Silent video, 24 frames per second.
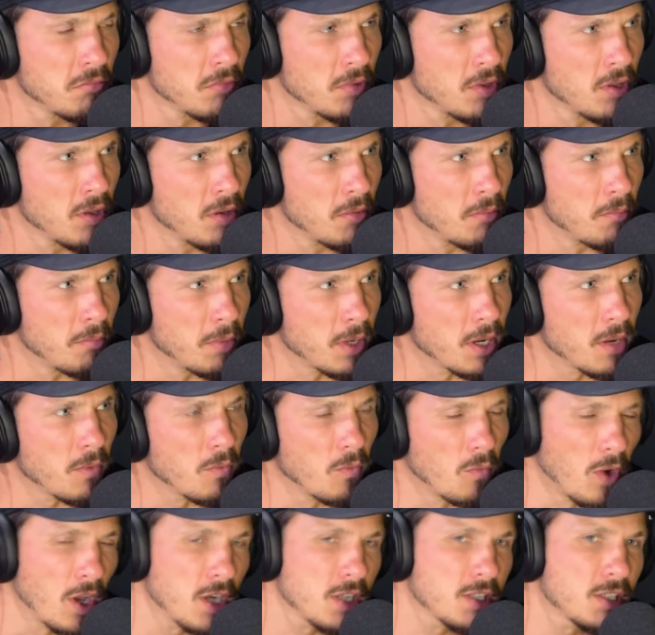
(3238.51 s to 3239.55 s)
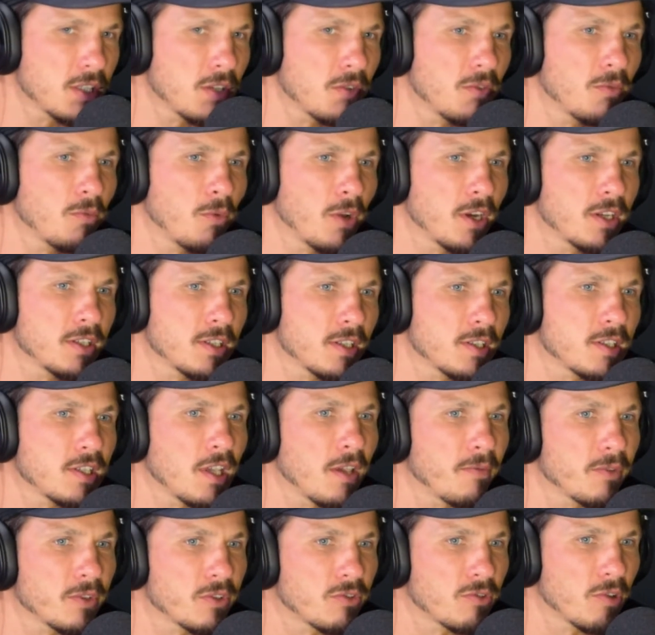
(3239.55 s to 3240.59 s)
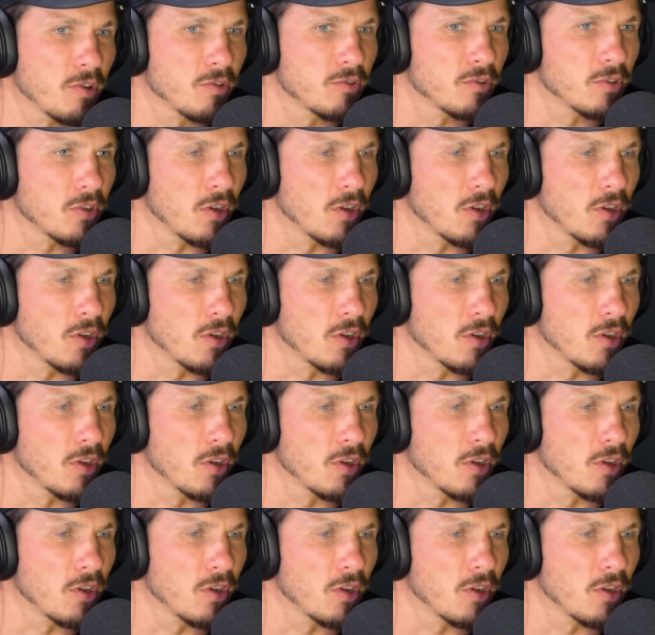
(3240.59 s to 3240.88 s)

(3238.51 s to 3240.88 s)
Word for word: Like if it's just what is the what is the safest road to